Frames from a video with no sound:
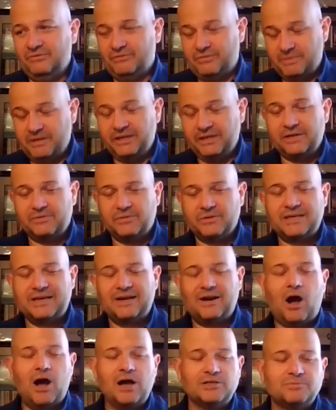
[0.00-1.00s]
familiar with
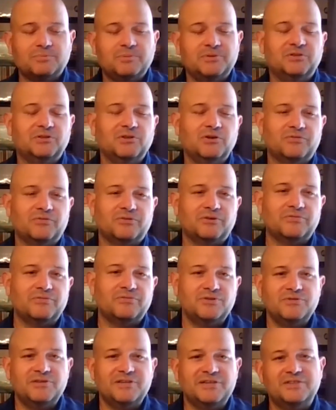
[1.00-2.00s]
that hospital over a
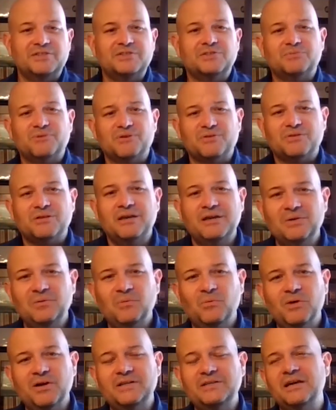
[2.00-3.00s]
few years with
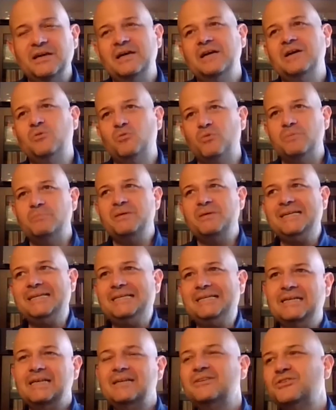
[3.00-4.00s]
one
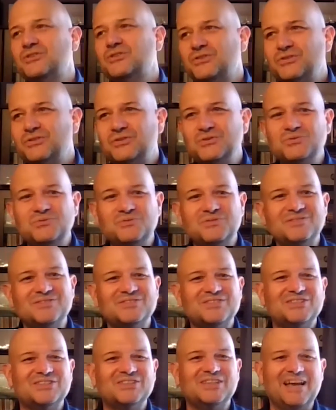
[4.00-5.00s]
repeat
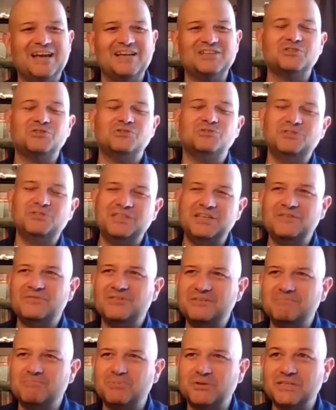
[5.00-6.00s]
student slash crew chief
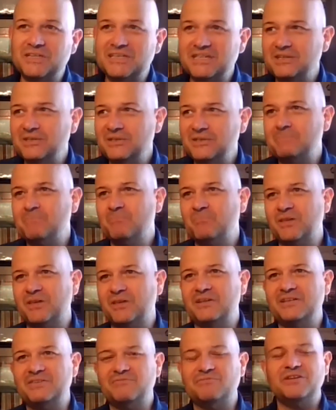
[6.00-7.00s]
in particular,
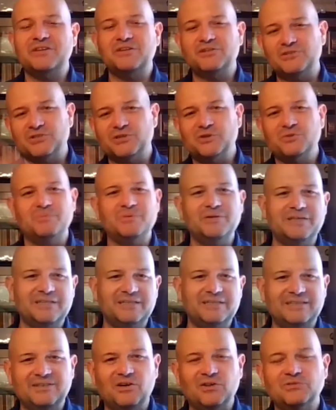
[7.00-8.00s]
cutting fingers
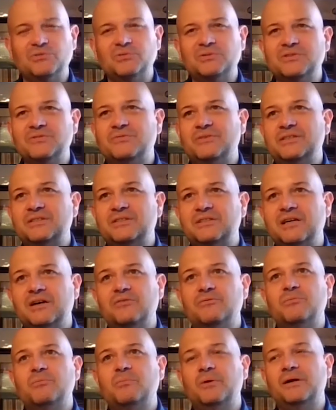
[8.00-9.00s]
open and all sorts of fun
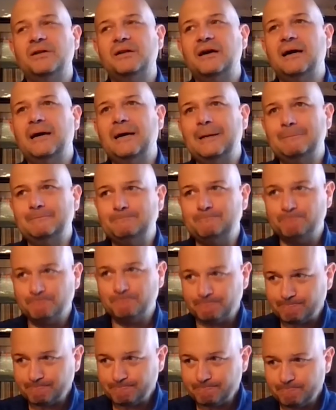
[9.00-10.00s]
stuff. But um,
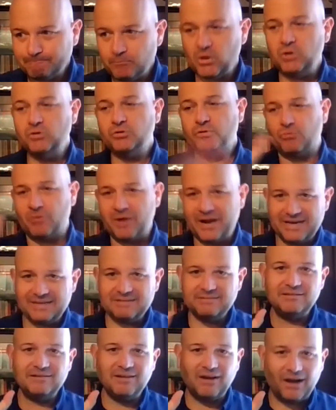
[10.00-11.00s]

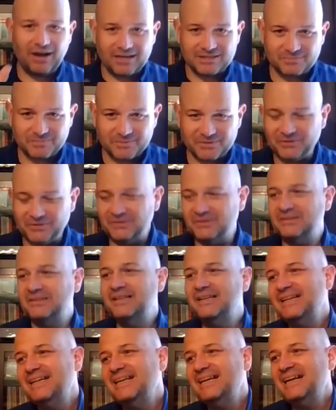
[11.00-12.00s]
great hospital.
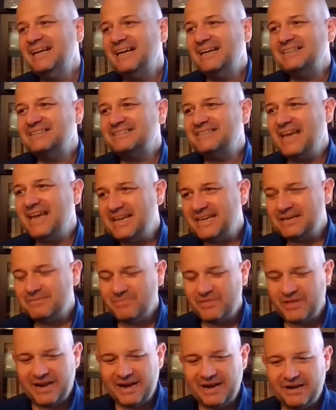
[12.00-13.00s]
Take
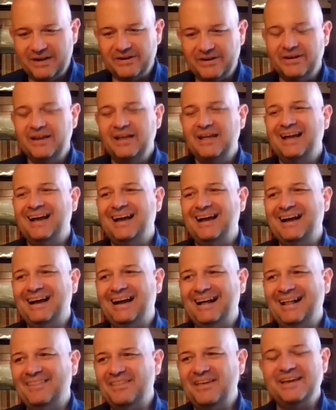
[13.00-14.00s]
him there.
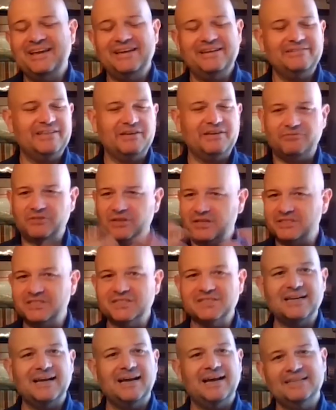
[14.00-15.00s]
Uh, they they flush
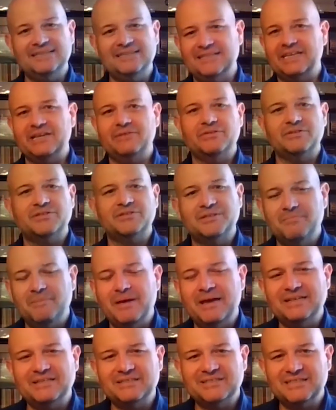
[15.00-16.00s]
his eyes. They give us some
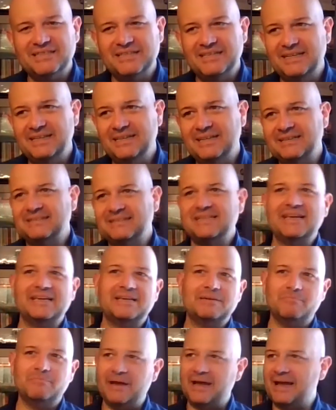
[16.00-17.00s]
medicine. Take
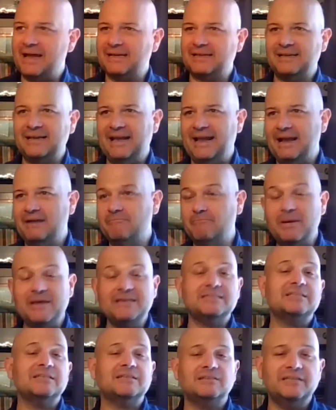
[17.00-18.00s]
him back, and
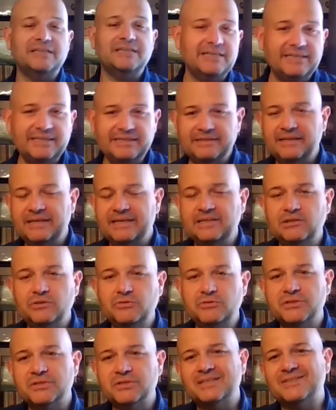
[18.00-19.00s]
basically he he
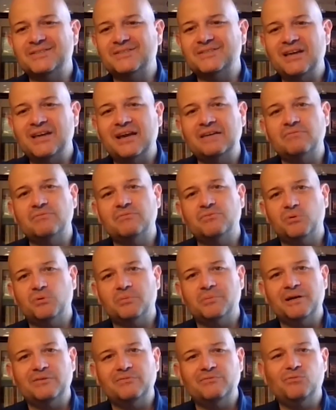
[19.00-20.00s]
loses his sight for
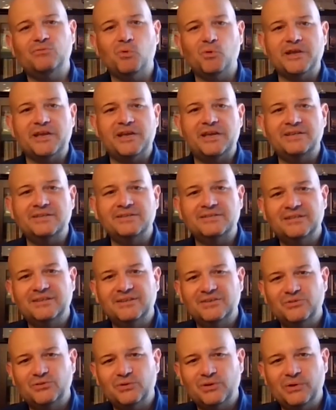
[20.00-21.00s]
about four days.
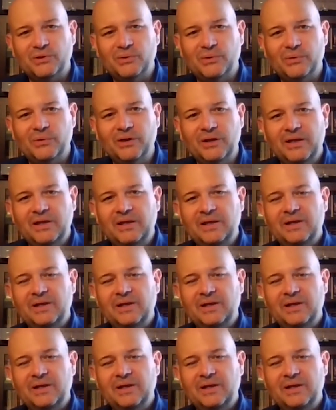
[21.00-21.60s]
So